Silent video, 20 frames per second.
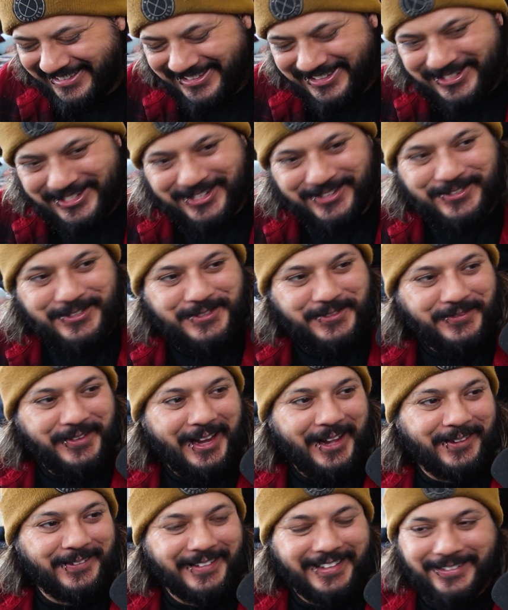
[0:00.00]
Juice
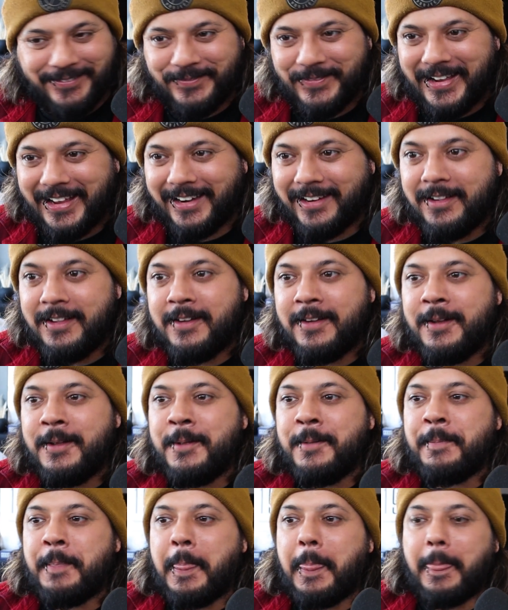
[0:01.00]
Velvet, man.
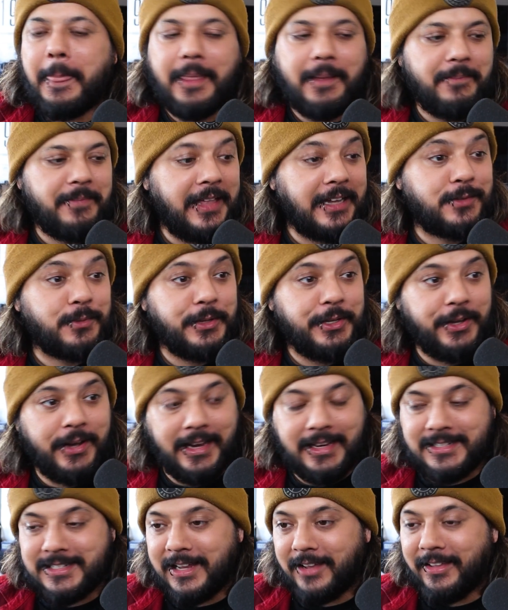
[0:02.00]
That's what you
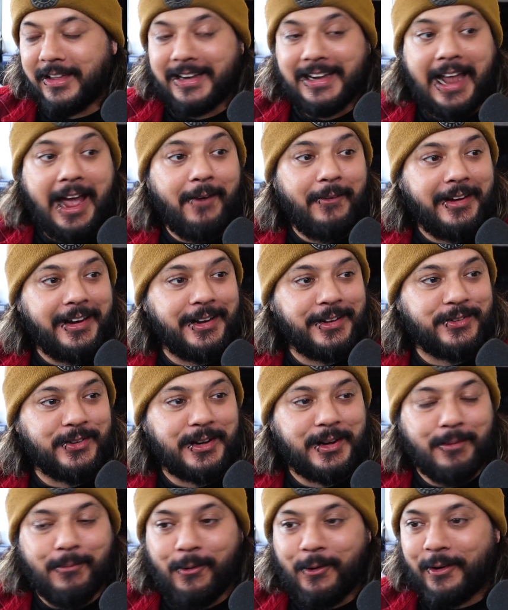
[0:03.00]
guys sound like. Now I need a
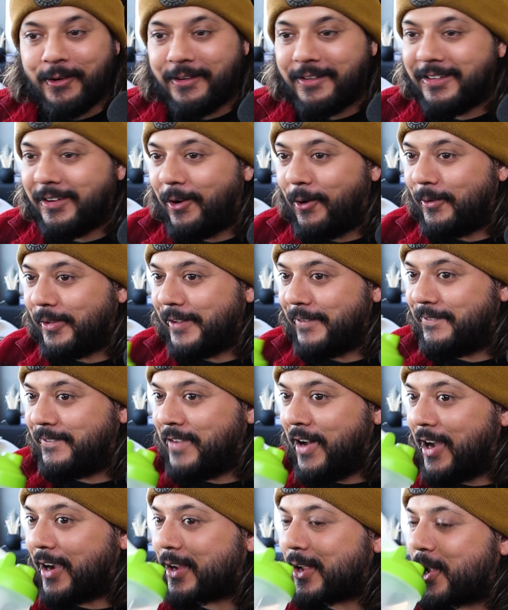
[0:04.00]
drink of water. Holy
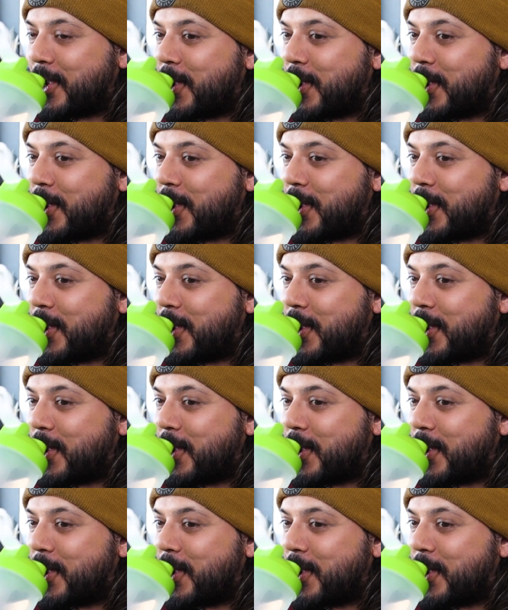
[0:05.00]
fuck.